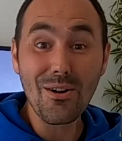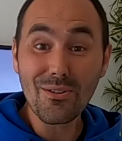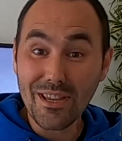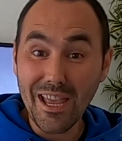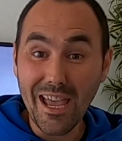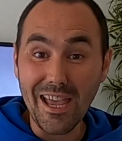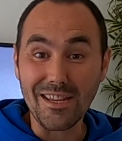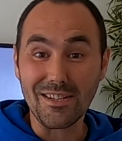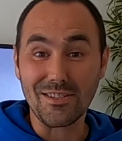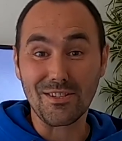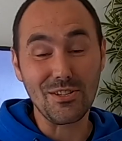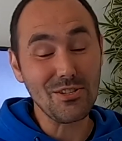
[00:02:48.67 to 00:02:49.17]

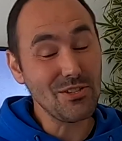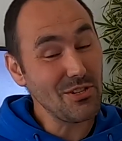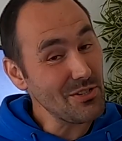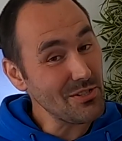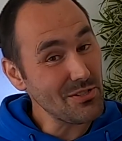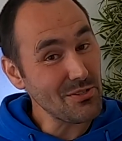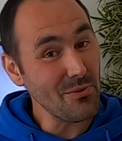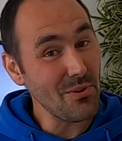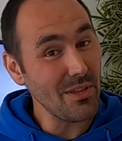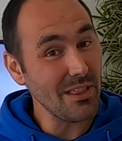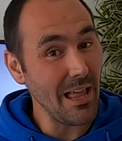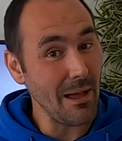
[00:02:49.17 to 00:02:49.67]
Okay, so
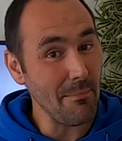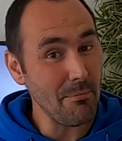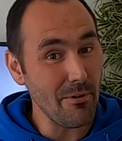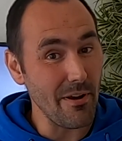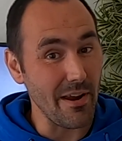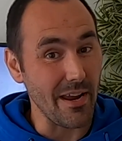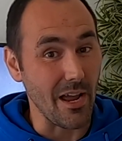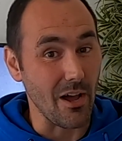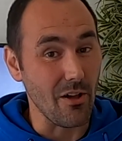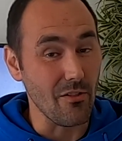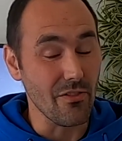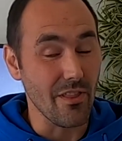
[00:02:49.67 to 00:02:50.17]
just to
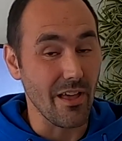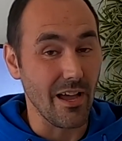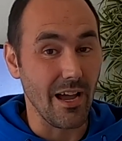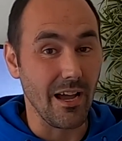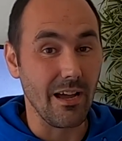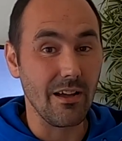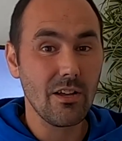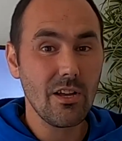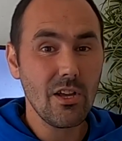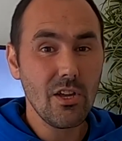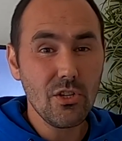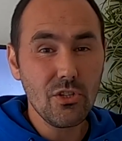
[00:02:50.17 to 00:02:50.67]
elaborate on
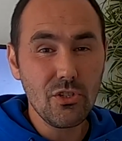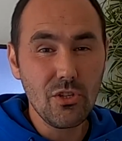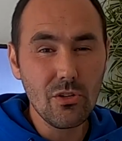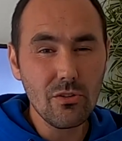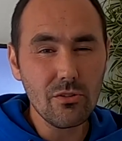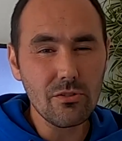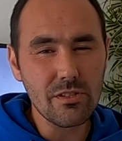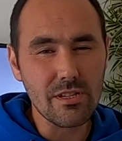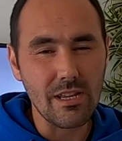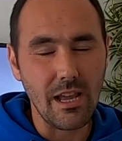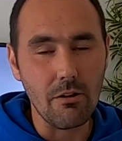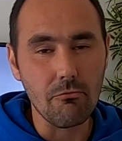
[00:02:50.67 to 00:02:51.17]
that,
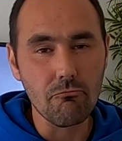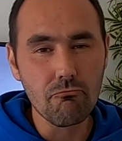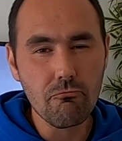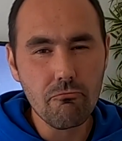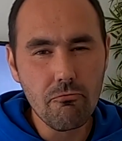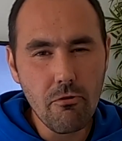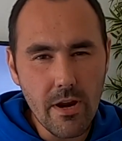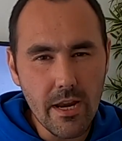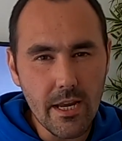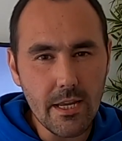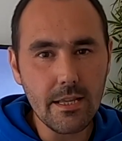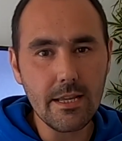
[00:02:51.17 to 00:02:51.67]
you'll
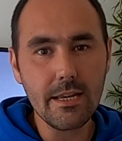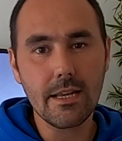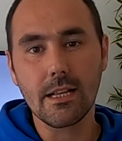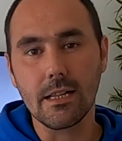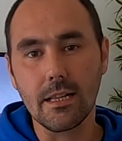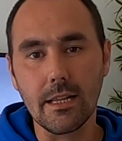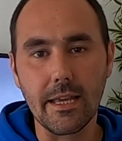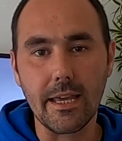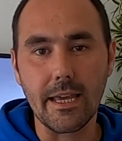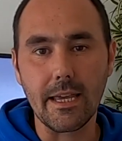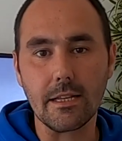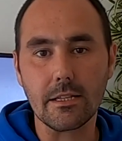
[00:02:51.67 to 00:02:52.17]
sound really
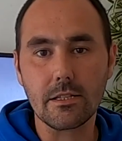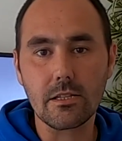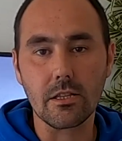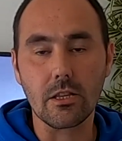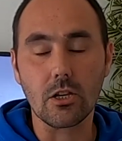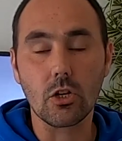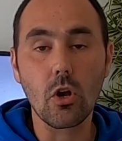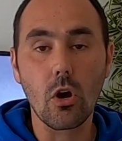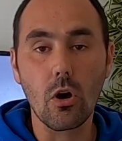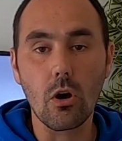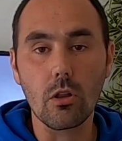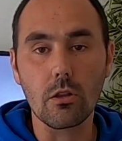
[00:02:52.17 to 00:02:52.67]
clear to
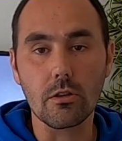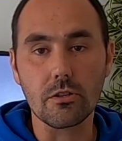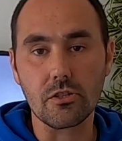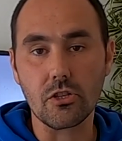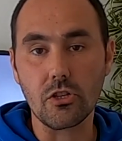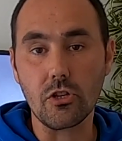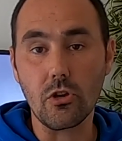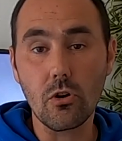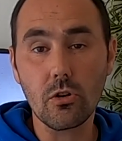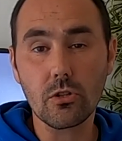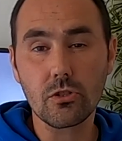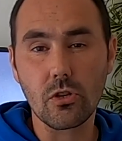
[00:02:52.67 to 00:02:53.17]
the callers
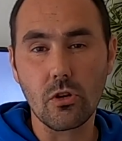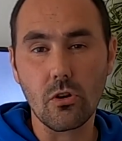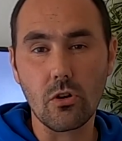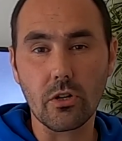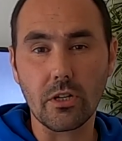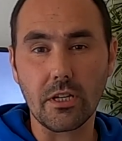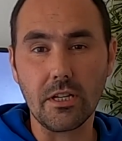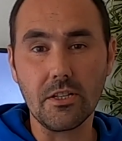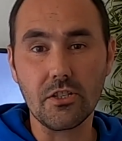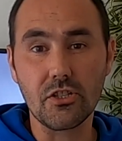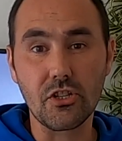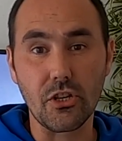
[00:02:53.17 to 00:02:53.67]
that you're
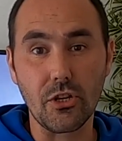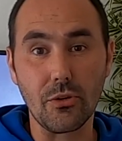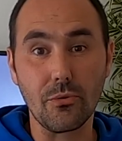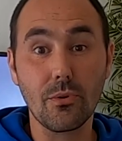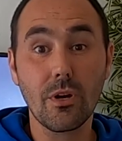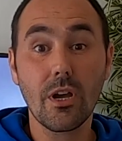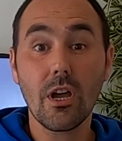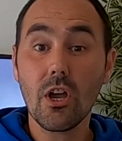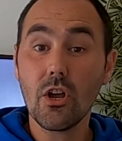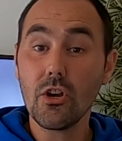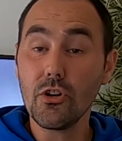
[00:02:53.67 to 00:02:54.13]
talking to,